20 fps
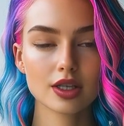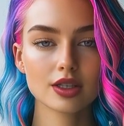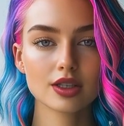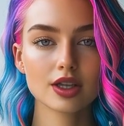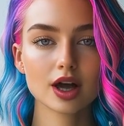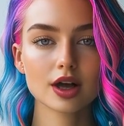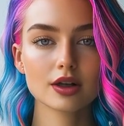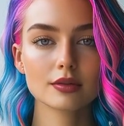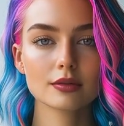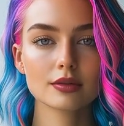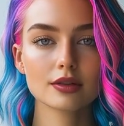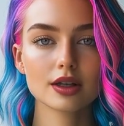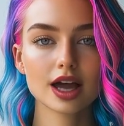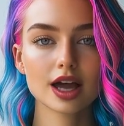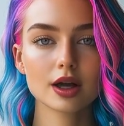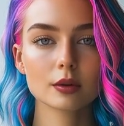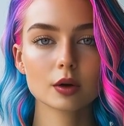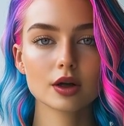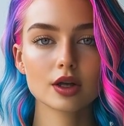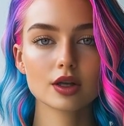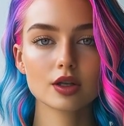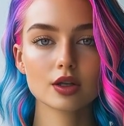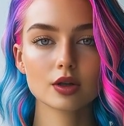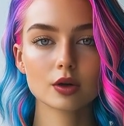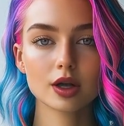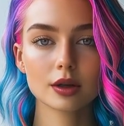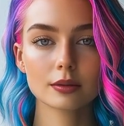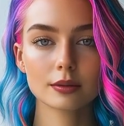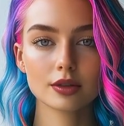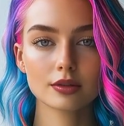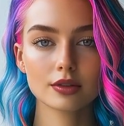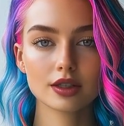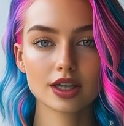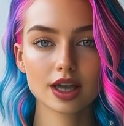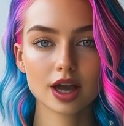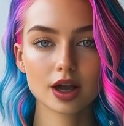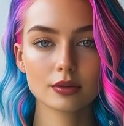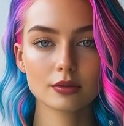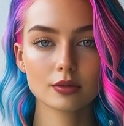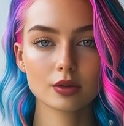and a better understanding of how to
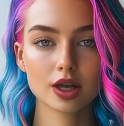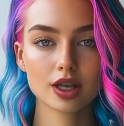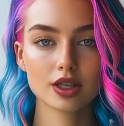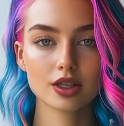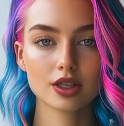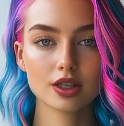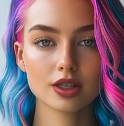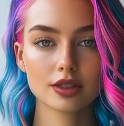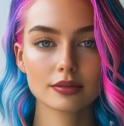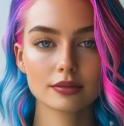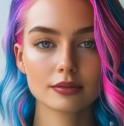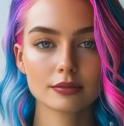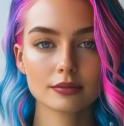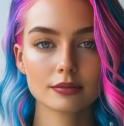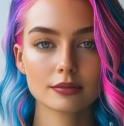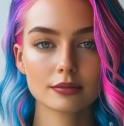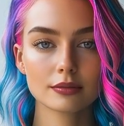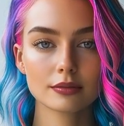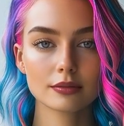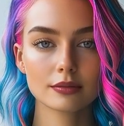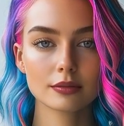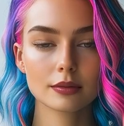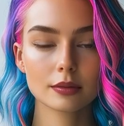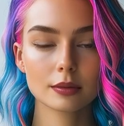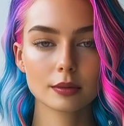manipulate the camera preview.